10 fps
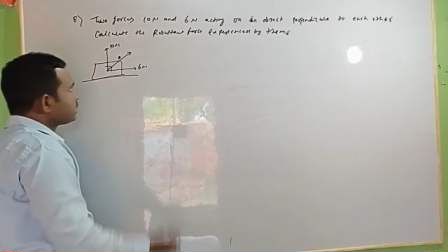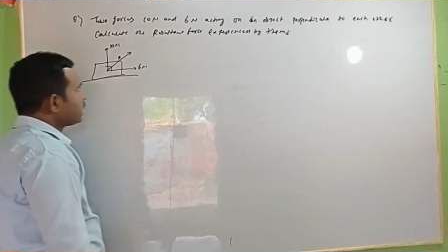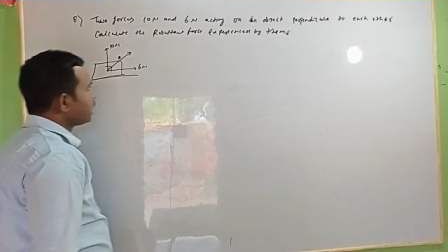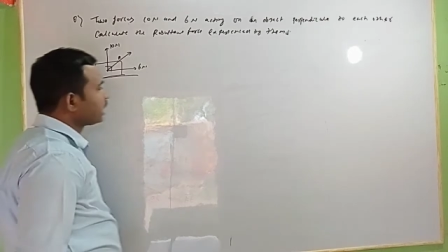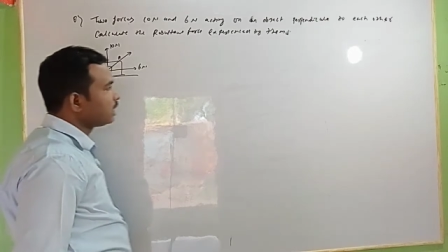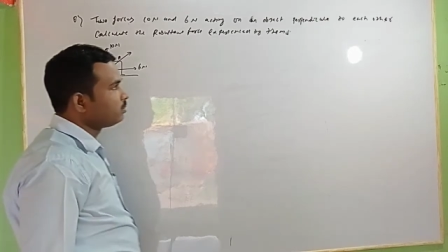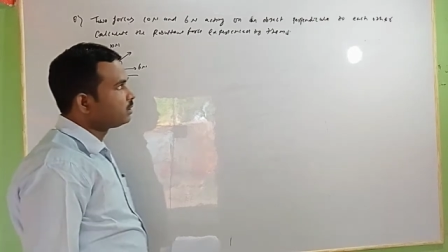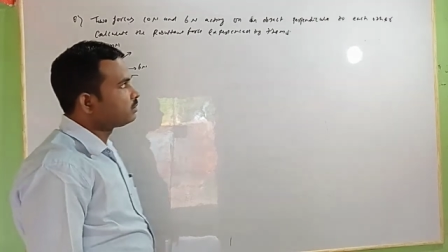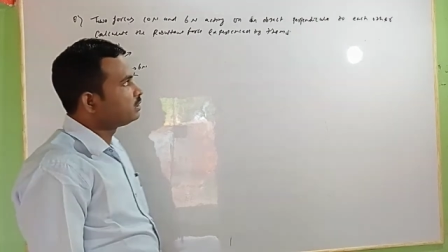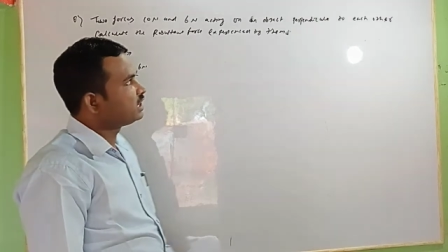the angle
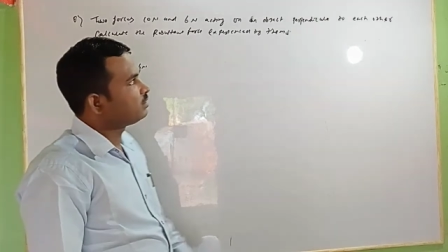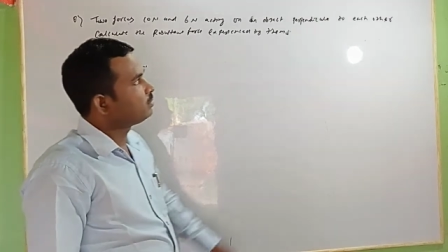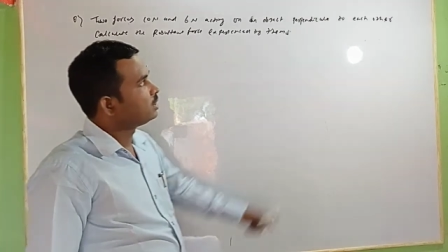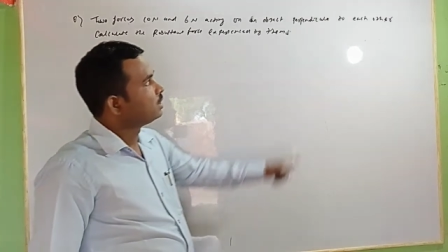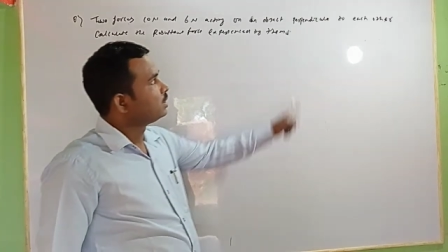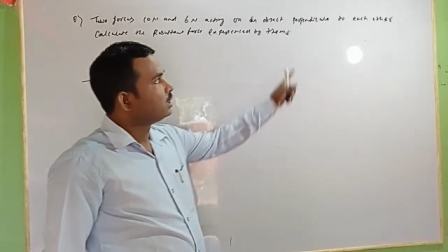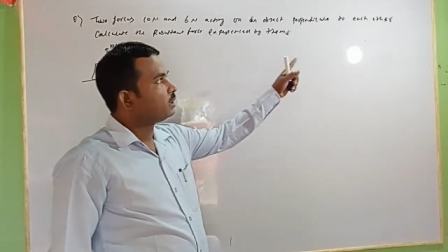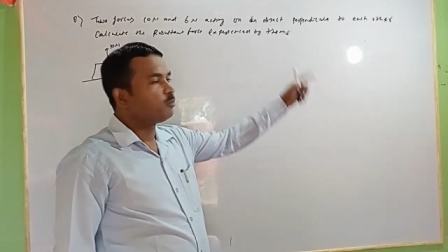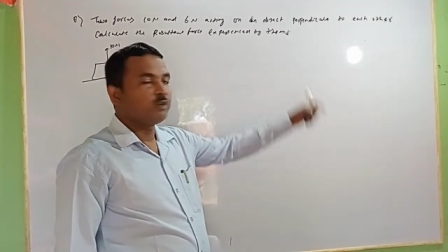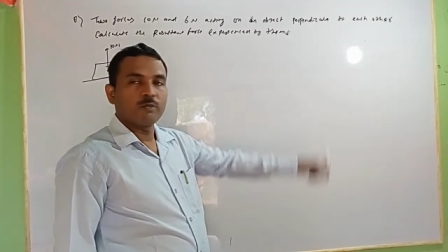between them.
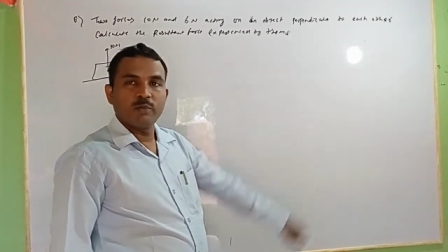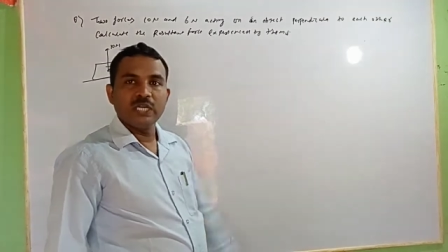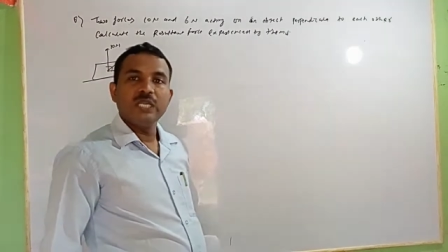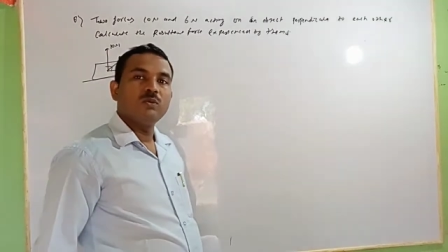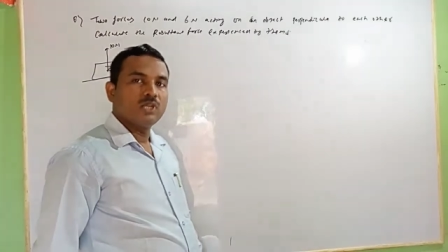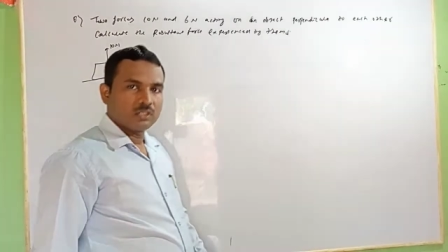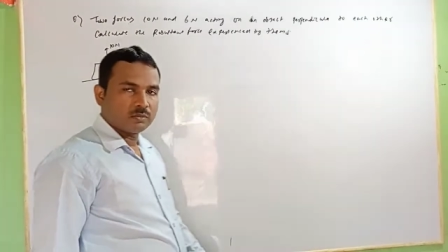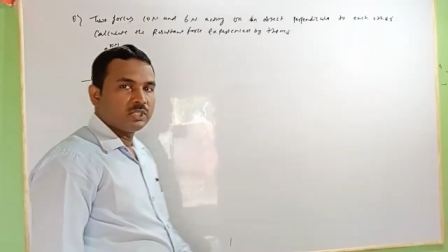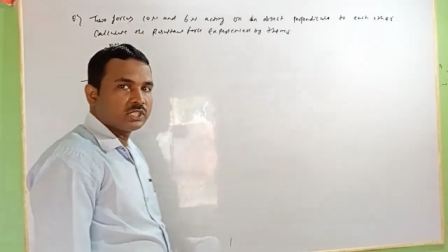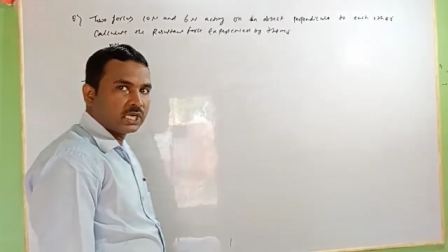Perpendicular
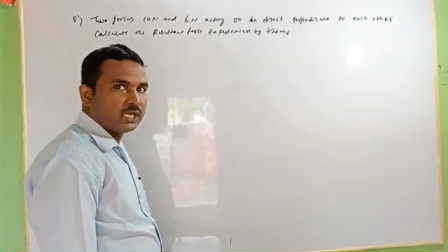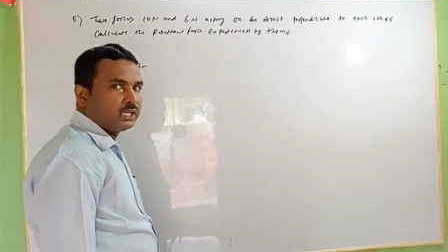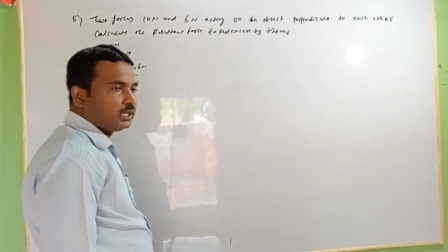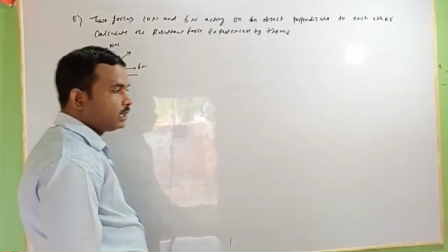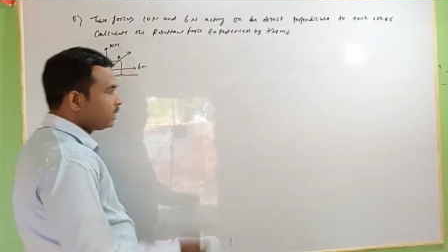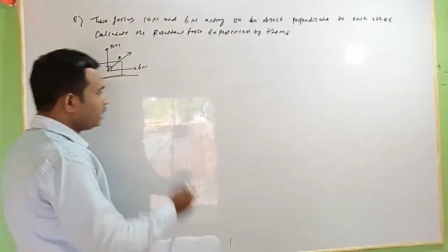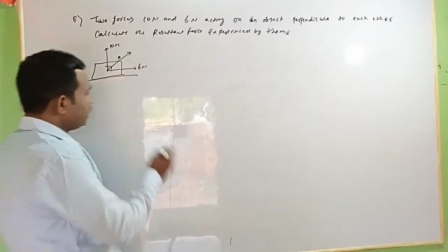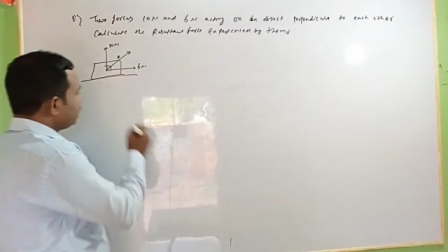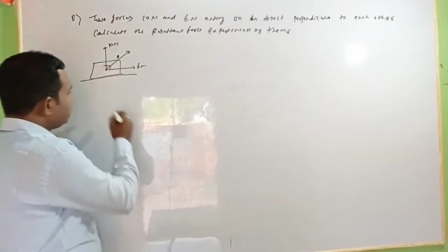means 90 degree.